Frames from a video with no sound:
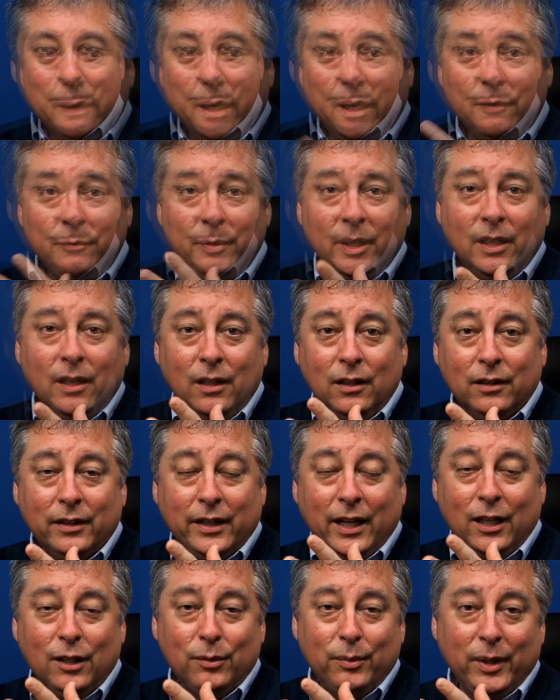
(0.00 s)
Now, I've been color
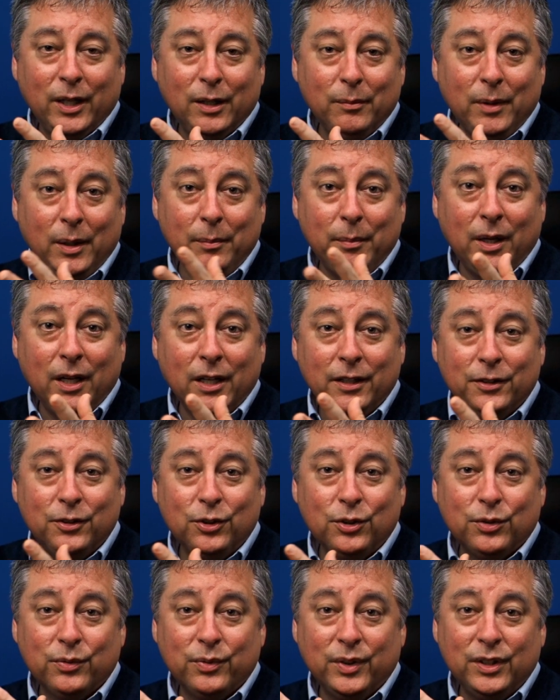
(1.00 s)
calibrating my
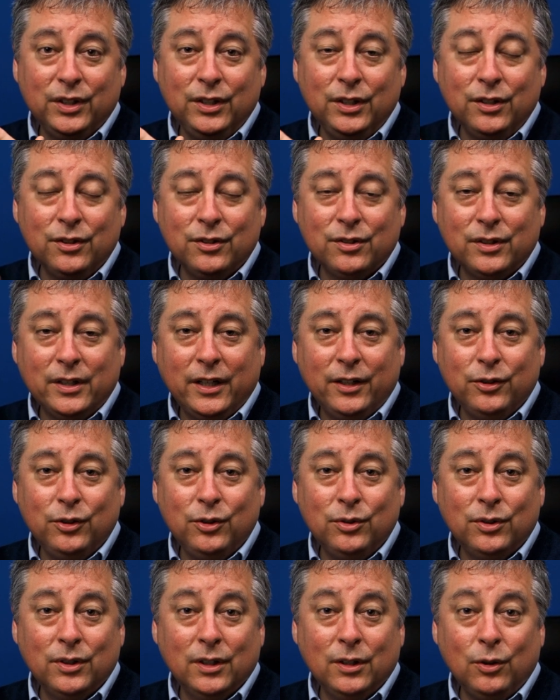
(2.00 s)
monitors for years now
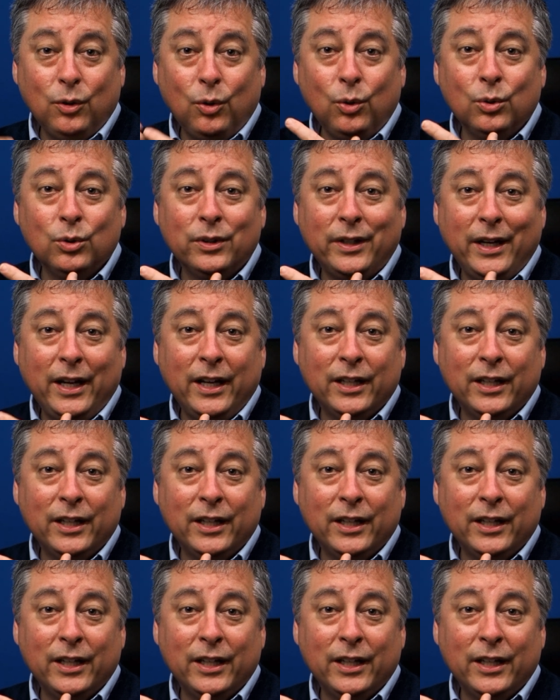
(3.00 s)
using an older